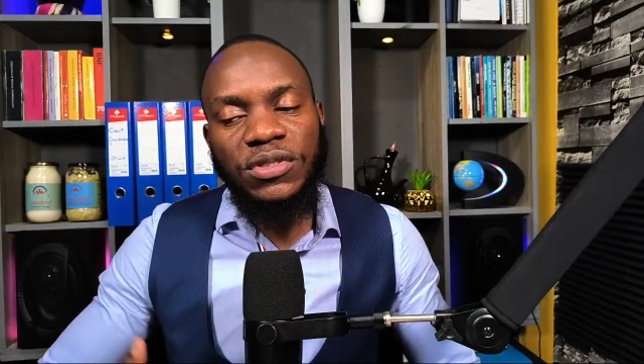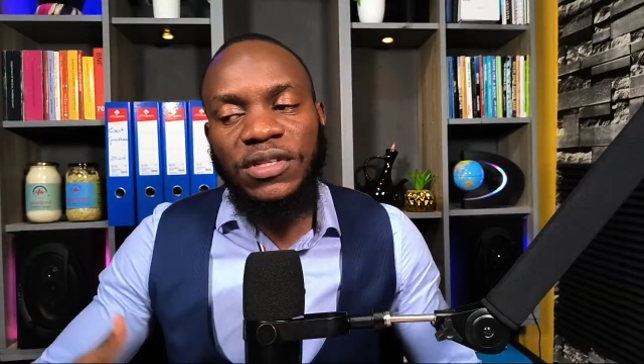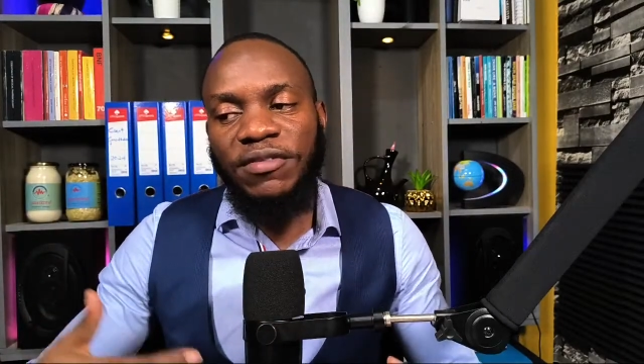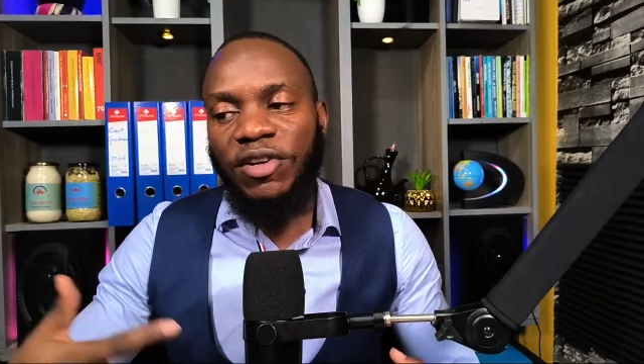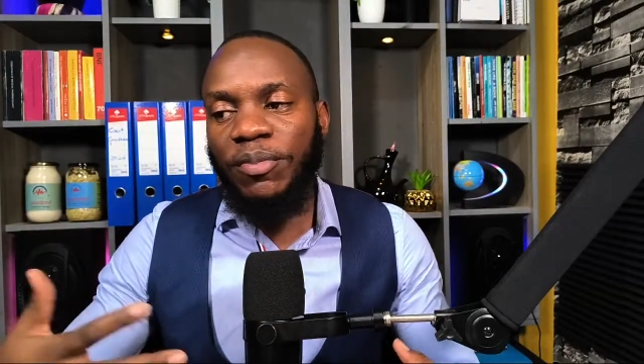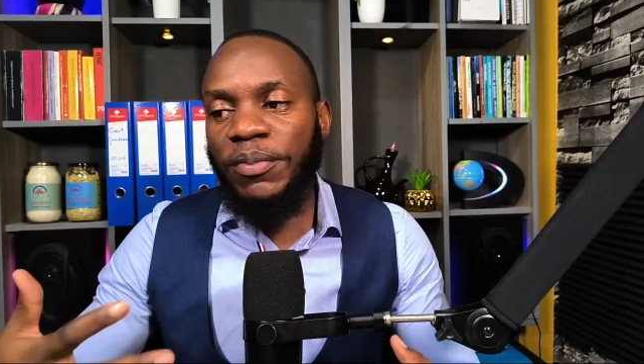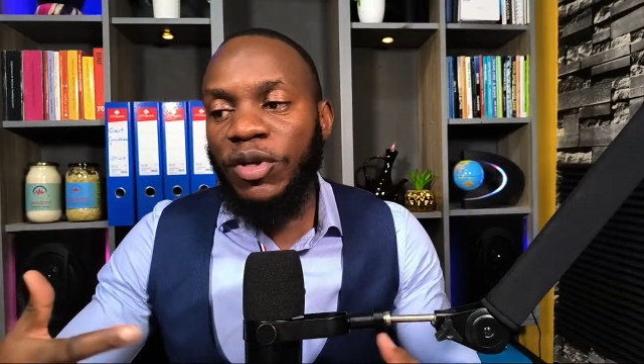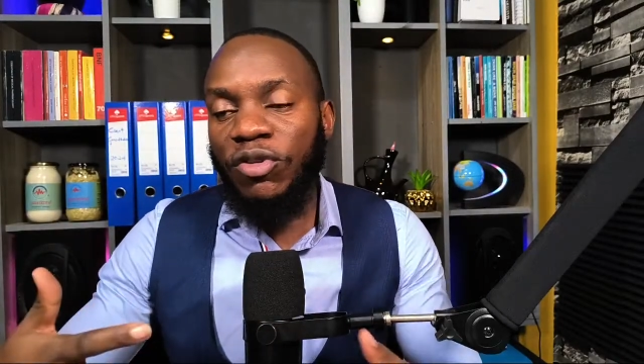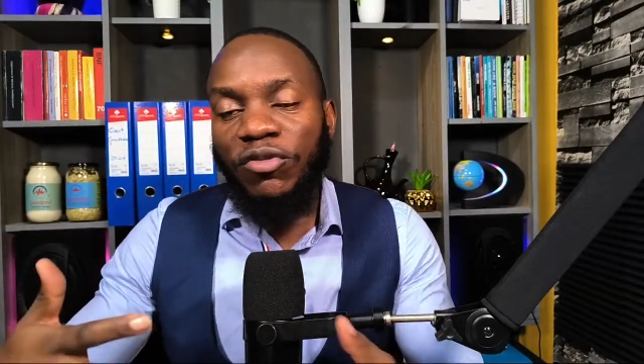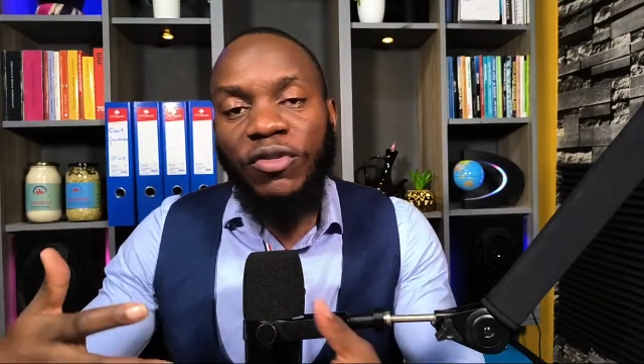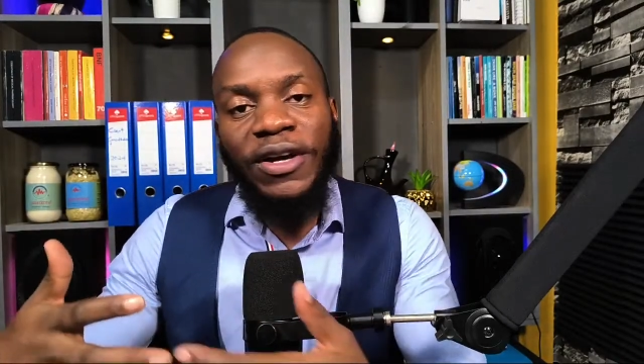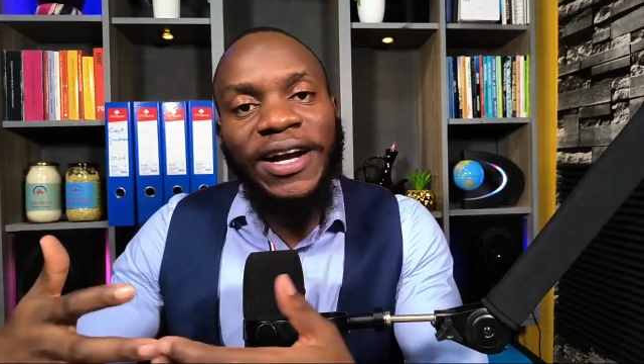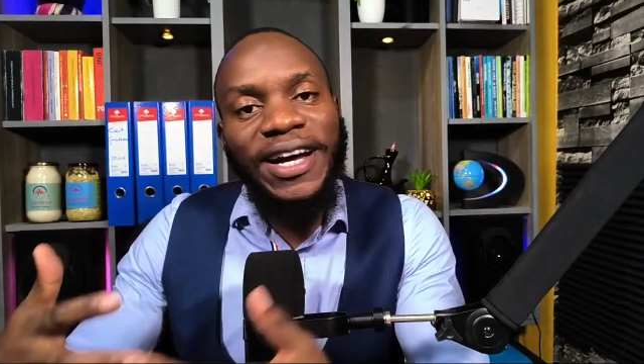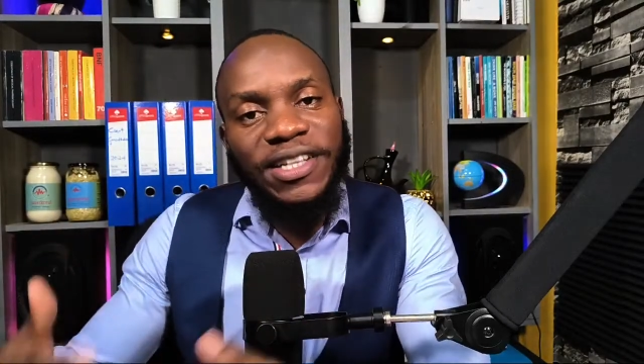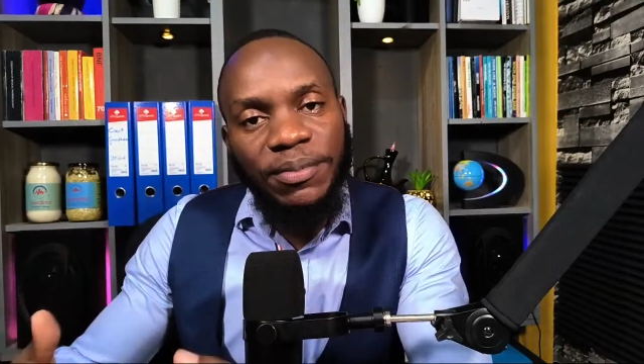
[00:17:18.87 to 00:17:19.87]
development of
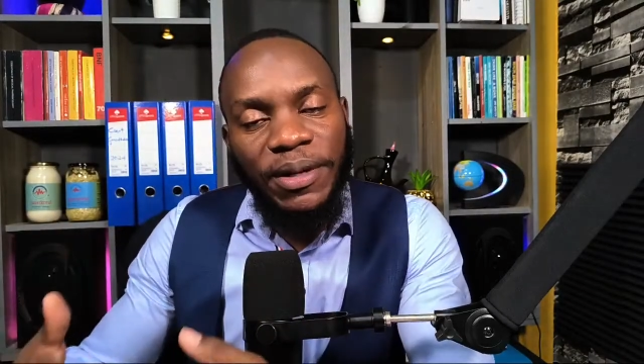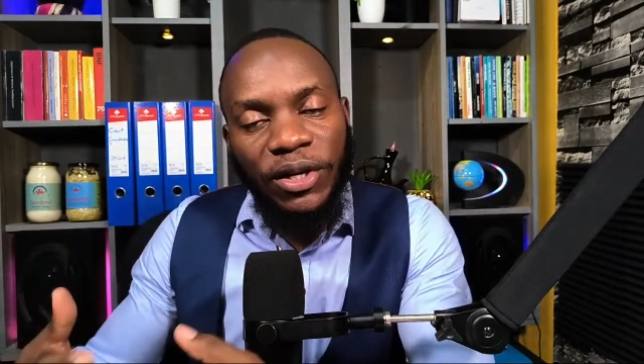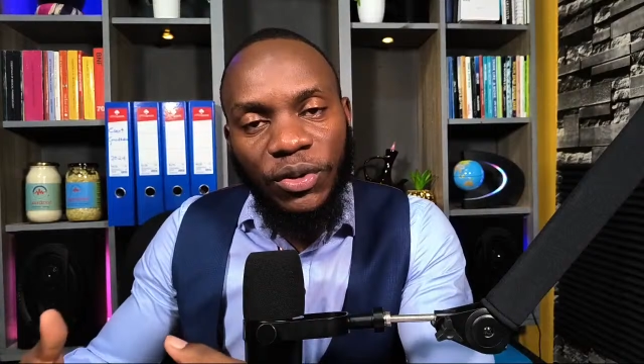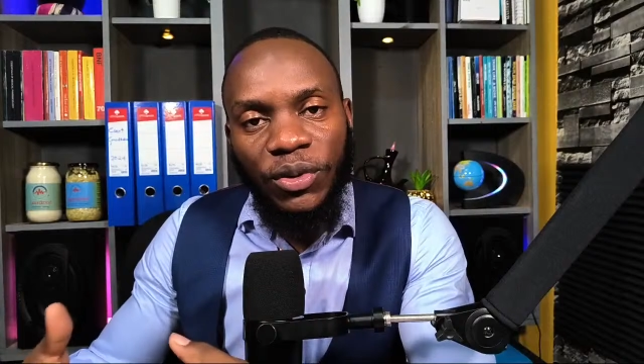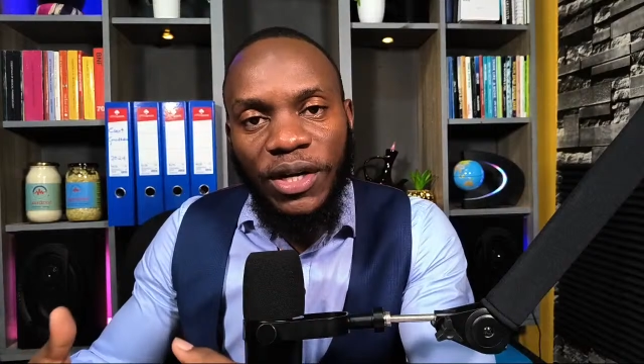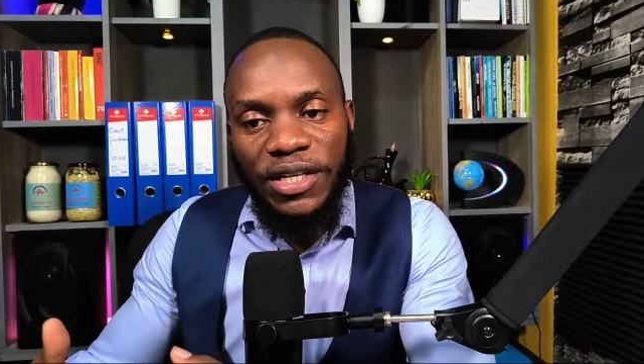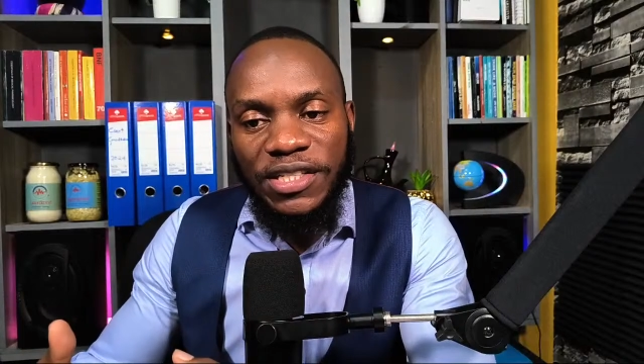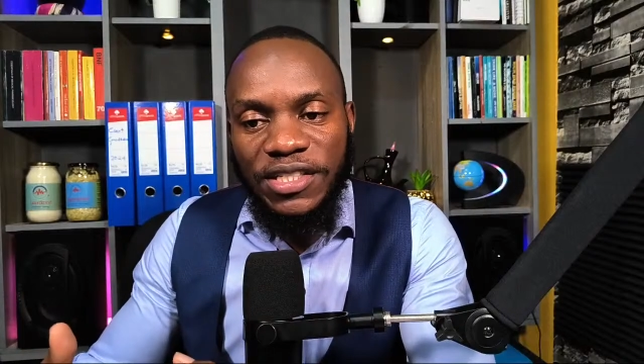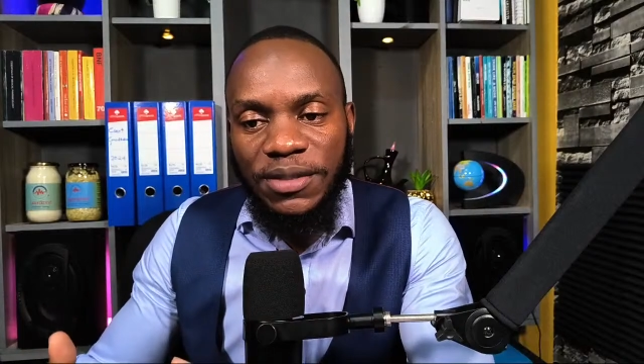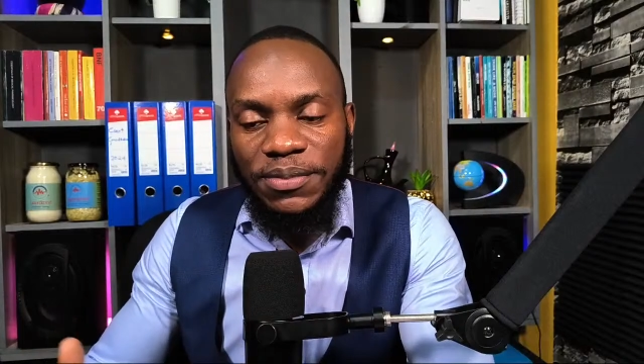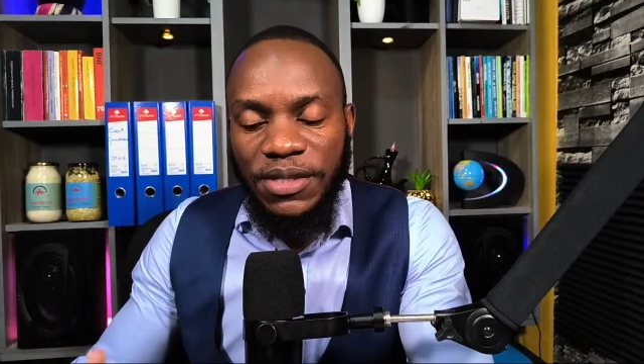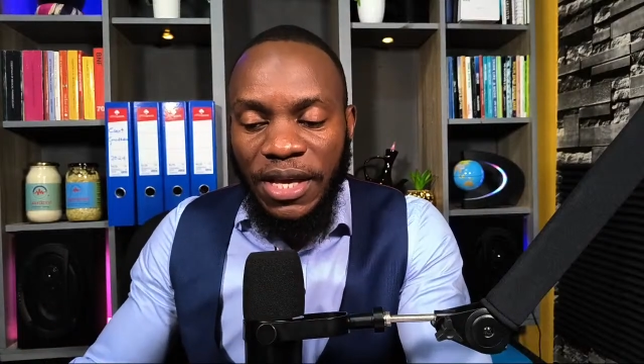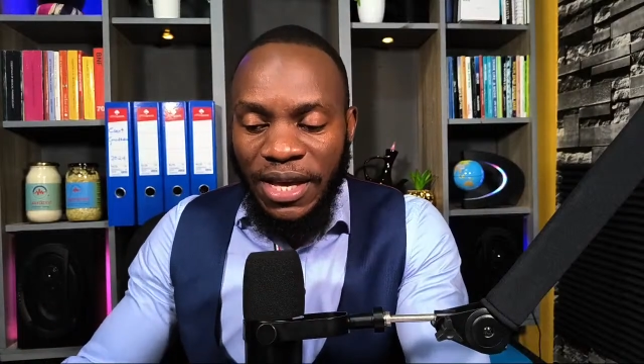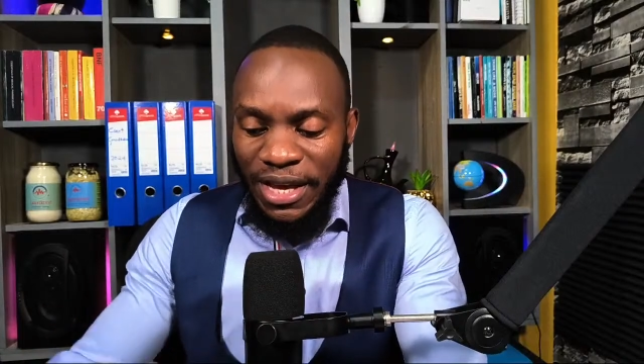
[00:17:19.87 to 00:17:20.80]
gut microorganisms